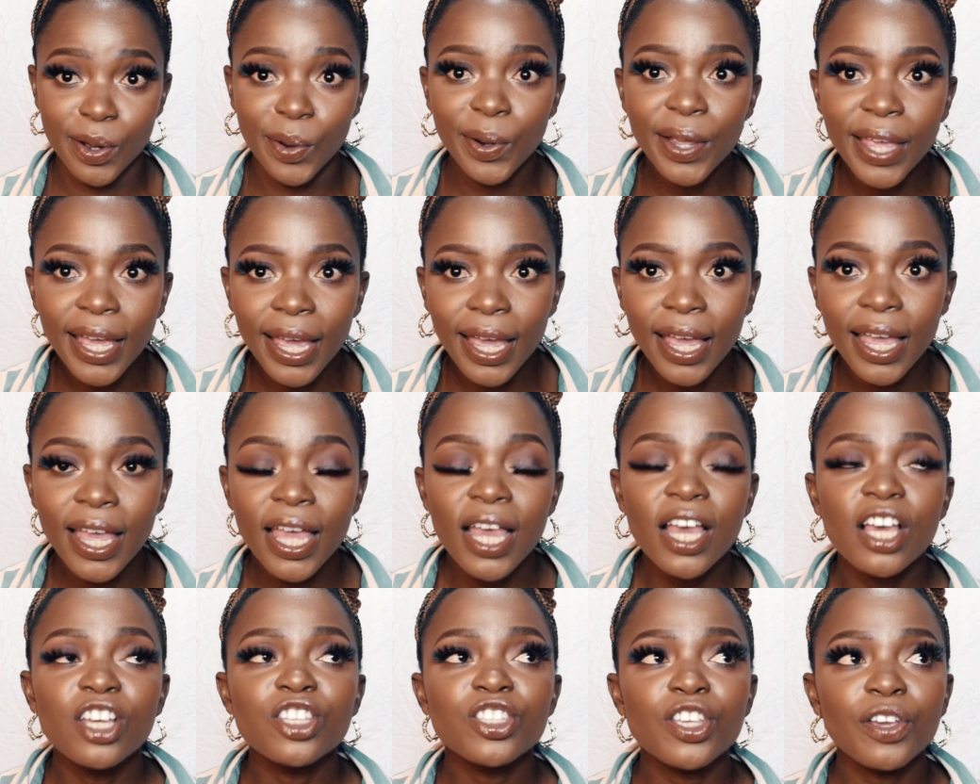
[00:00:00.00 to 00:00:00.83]
Okay,
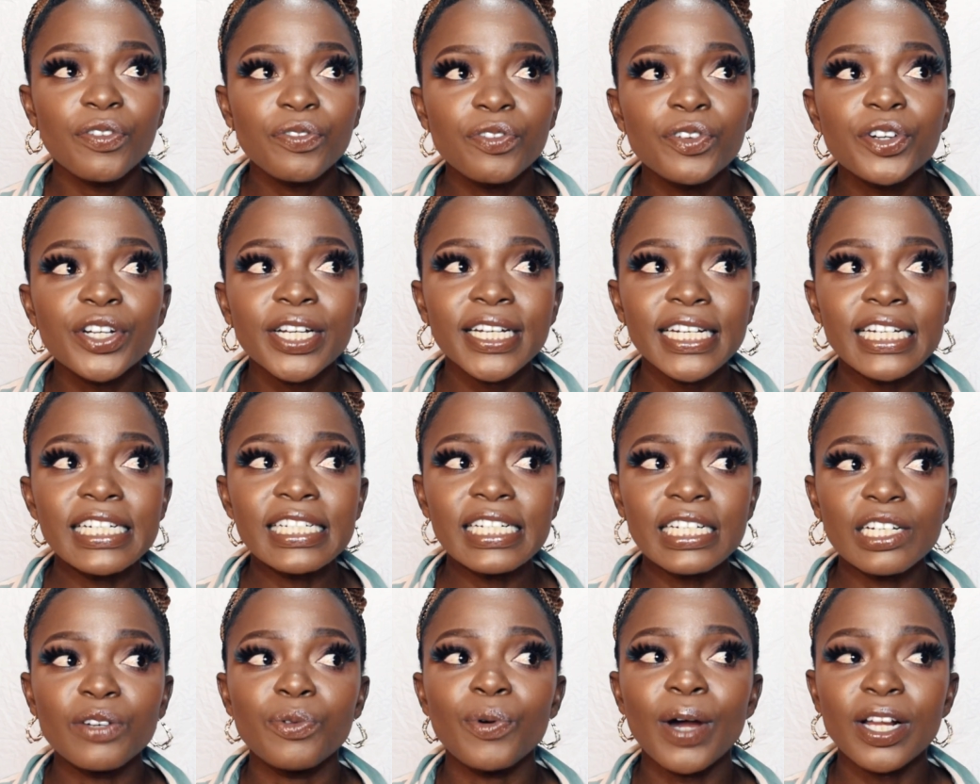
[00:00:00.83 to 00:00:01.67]
so if you
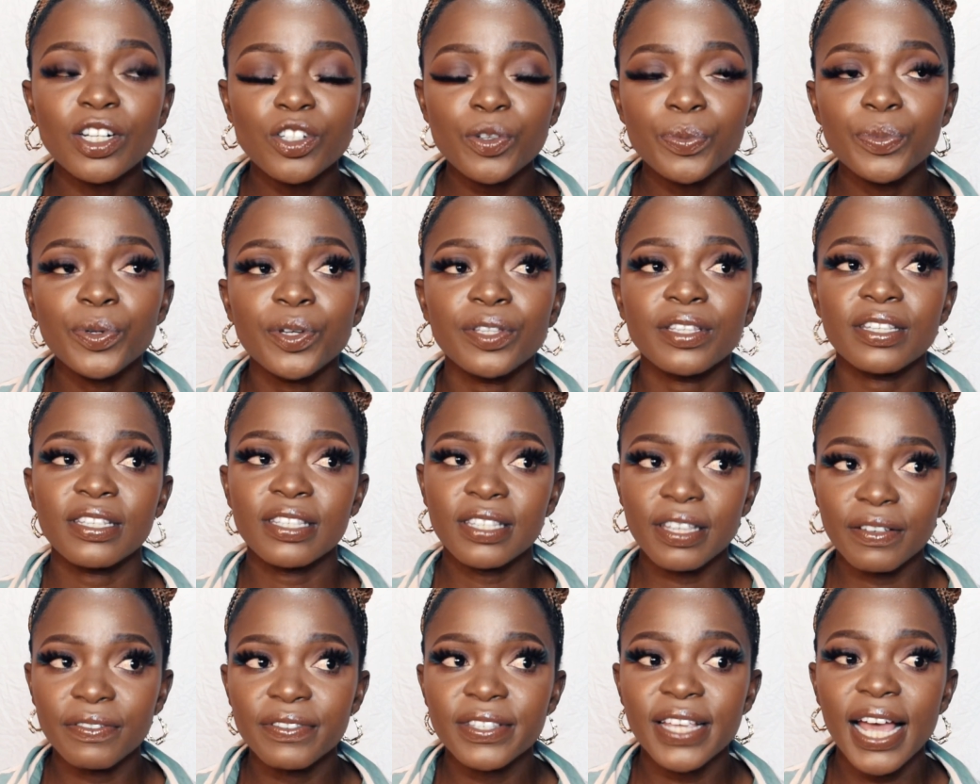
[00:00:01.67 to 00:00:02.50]
really want to be on the
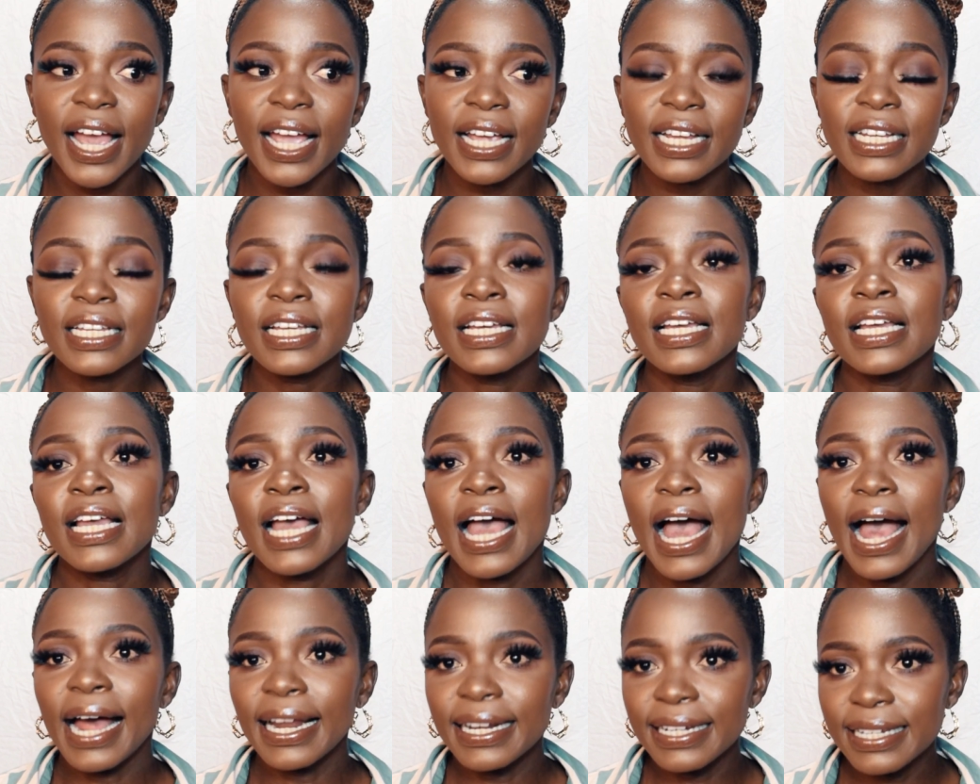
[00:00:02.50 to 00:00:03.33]
safe side,
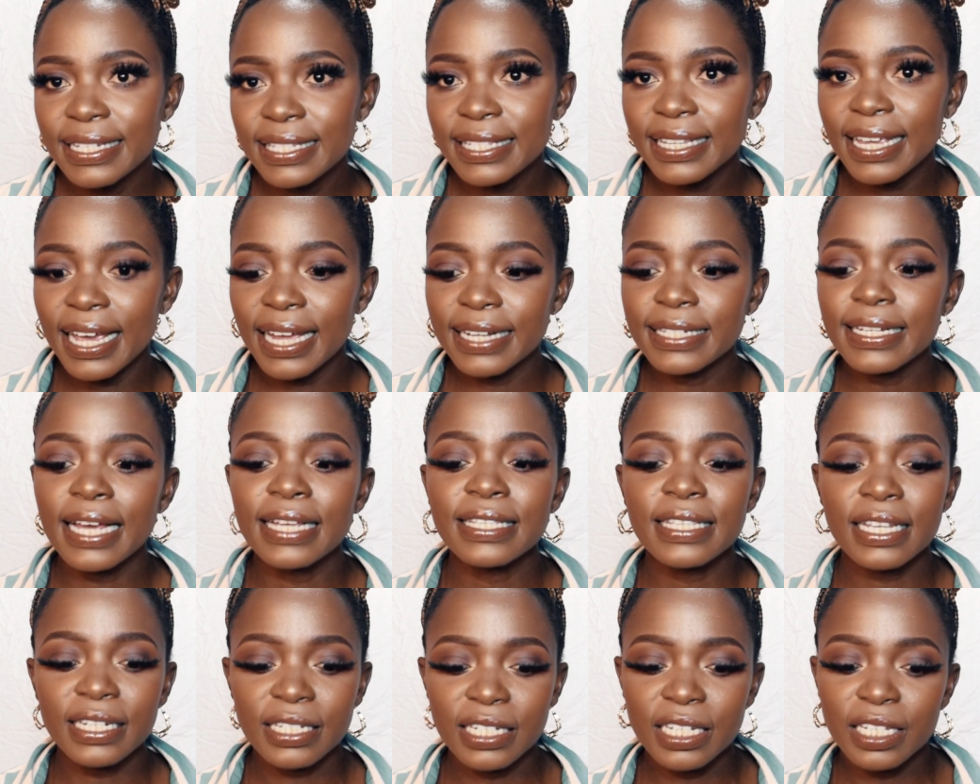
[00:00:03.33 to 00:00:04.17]
at least get a
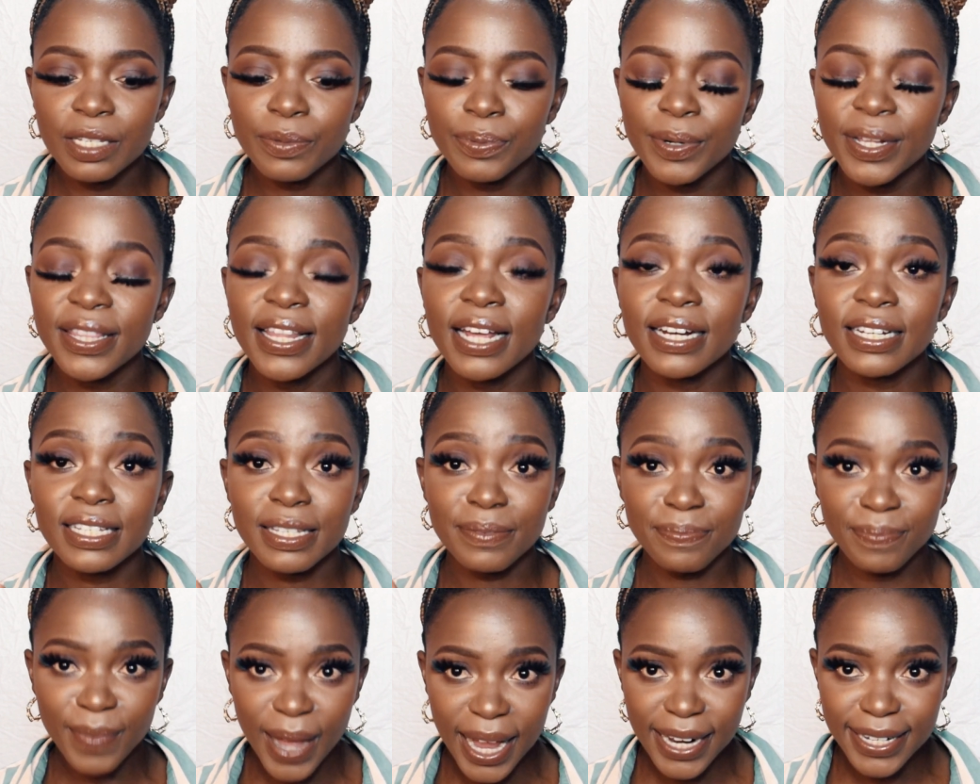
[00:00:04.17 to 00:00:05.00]
setting spray that is
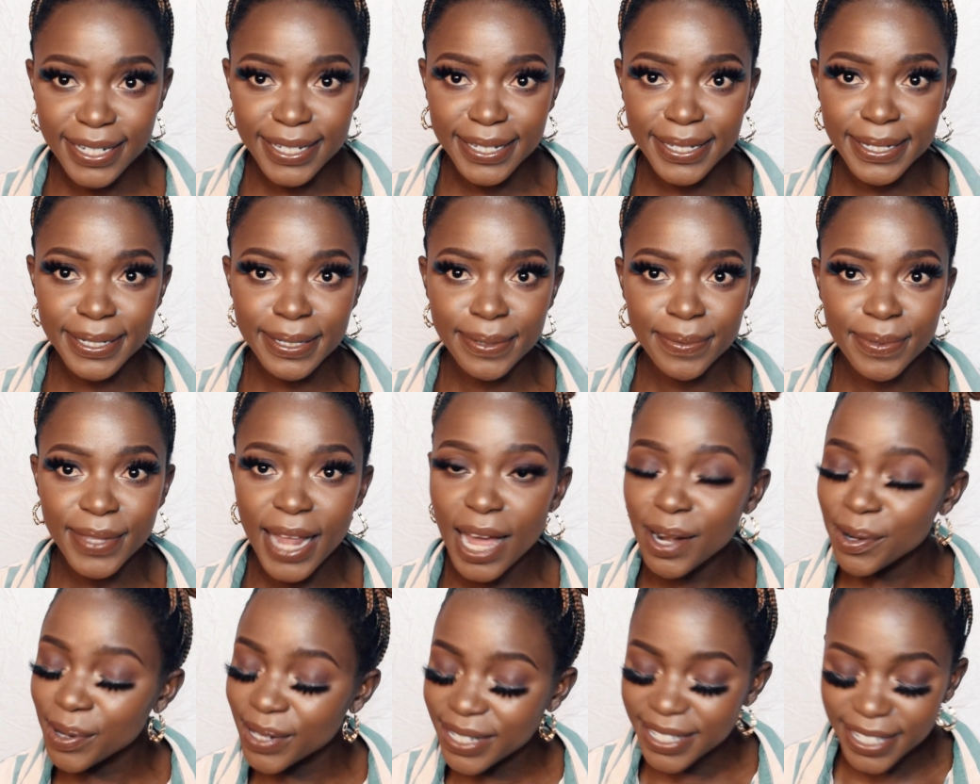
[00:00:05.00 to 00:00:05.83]
matte.
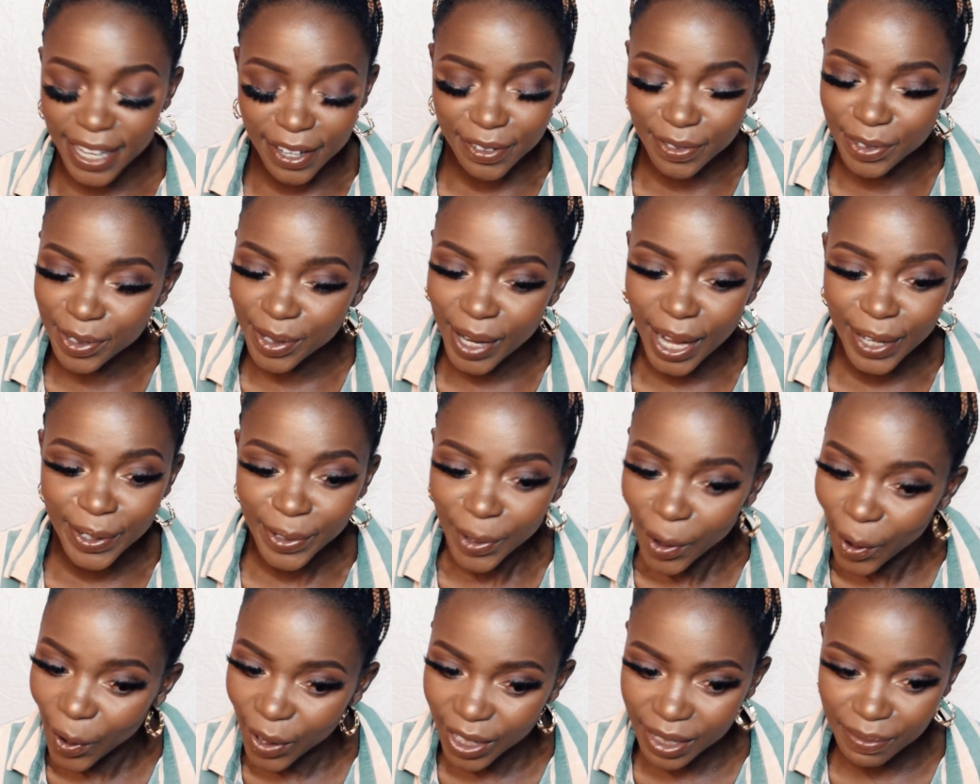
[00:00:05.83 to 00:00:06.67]
That will save you a
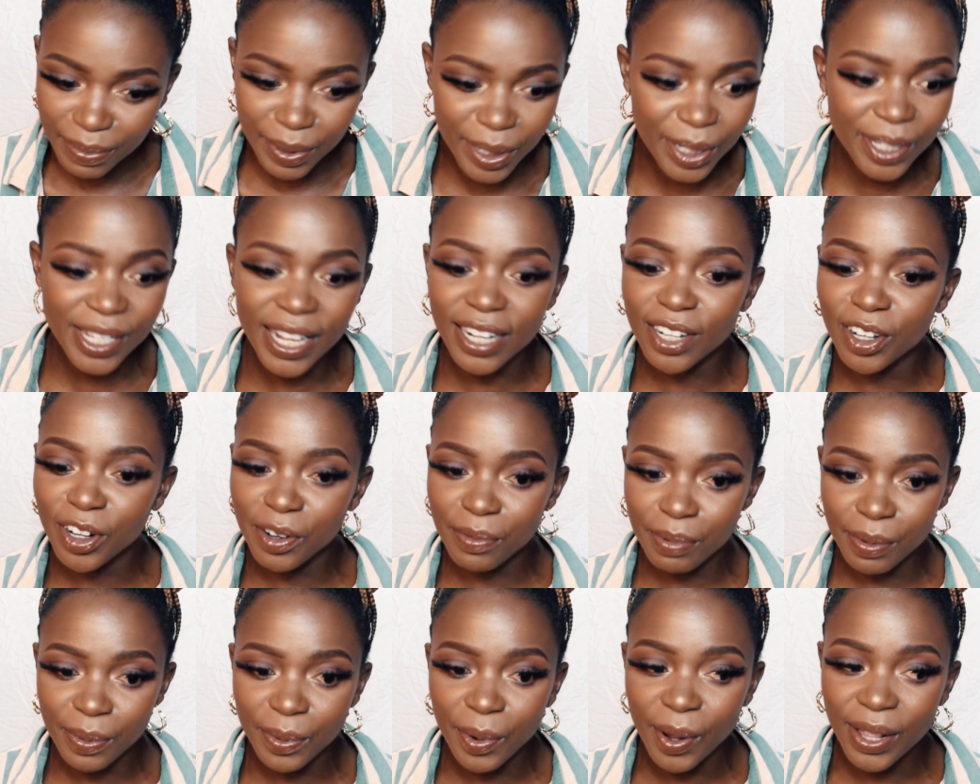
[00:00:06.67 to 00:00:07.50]
lot, because a lot of
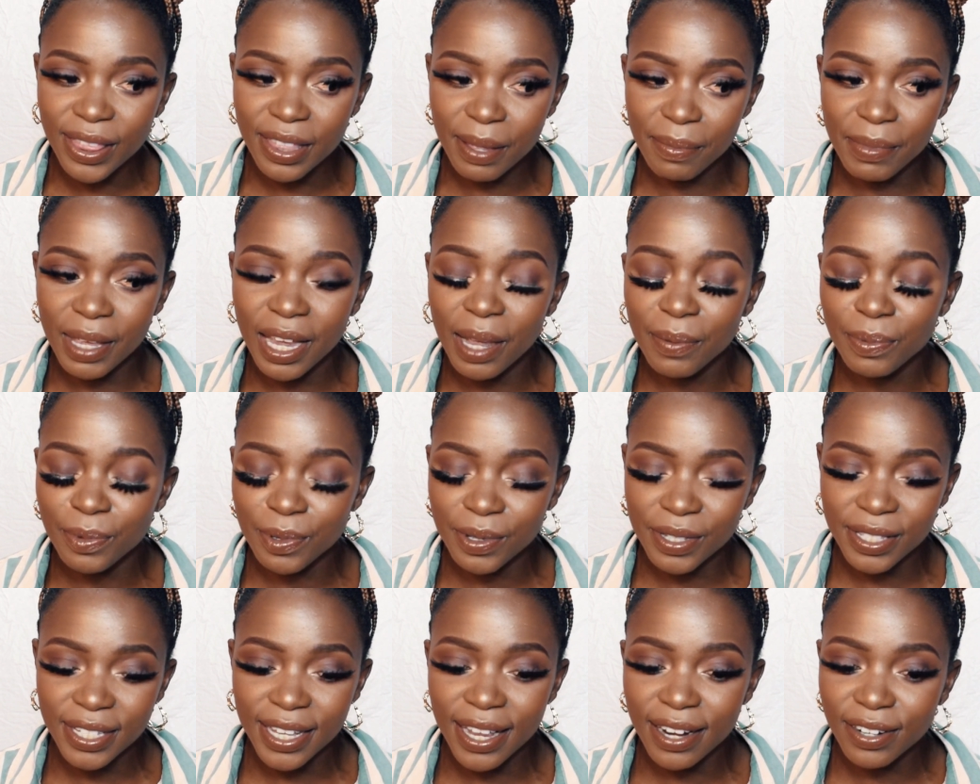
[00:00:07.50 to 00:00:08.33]
people want the makeup to
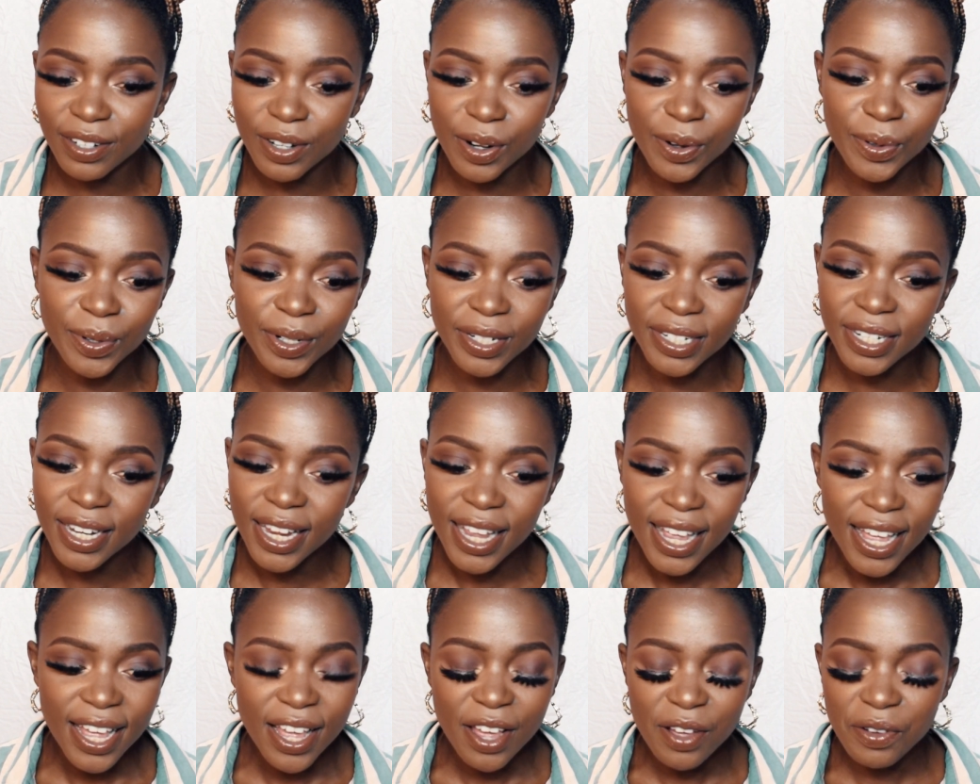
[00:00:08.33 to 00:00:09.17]
stay around
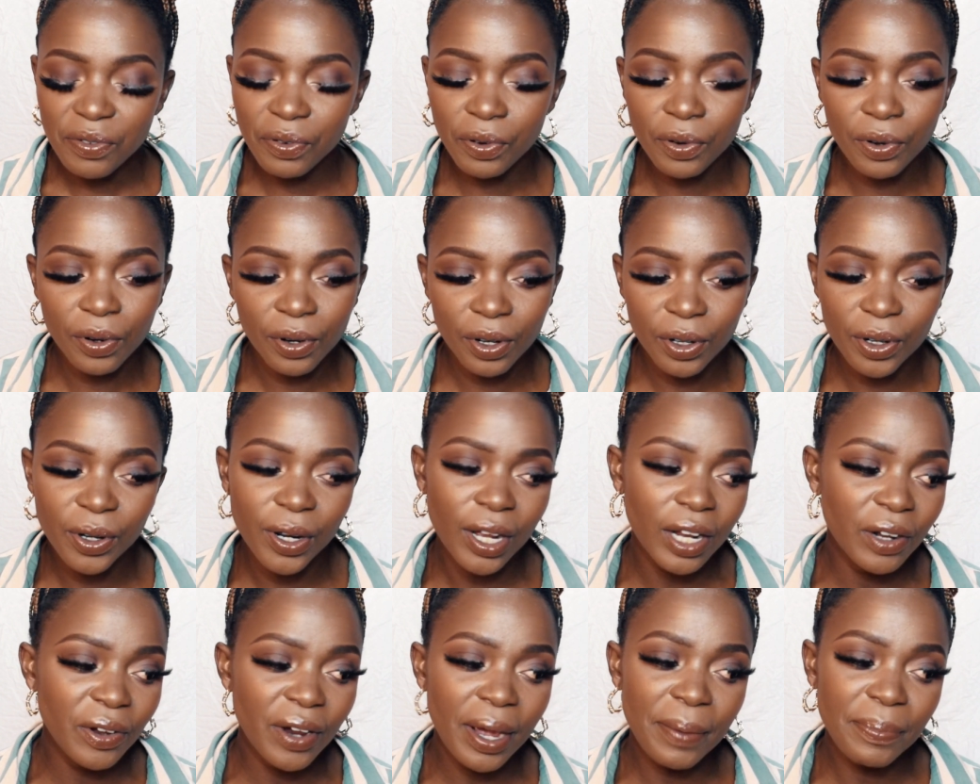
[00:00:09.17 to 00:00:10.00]
for a
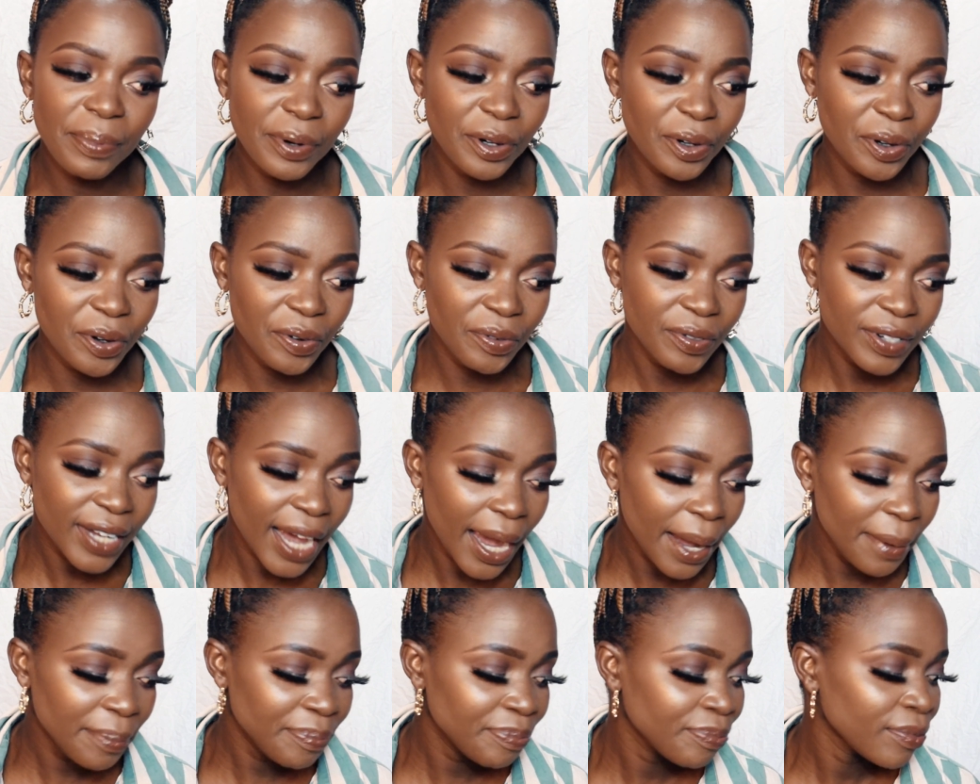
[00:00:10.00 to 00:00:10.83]
longer period of
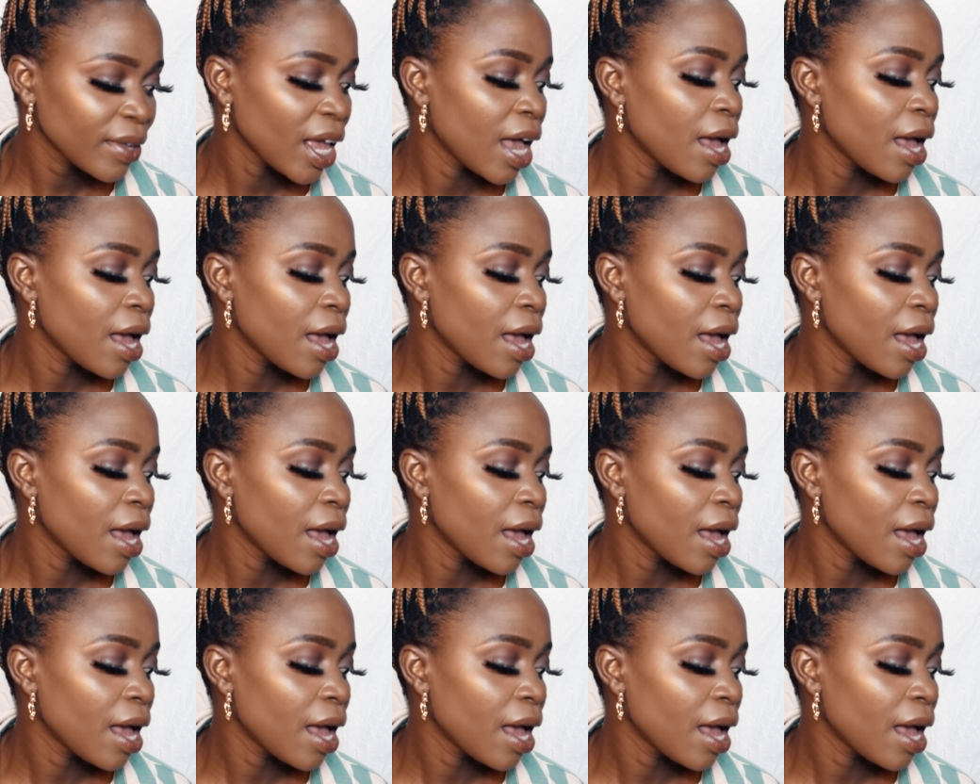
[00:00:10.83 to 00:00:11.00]
time.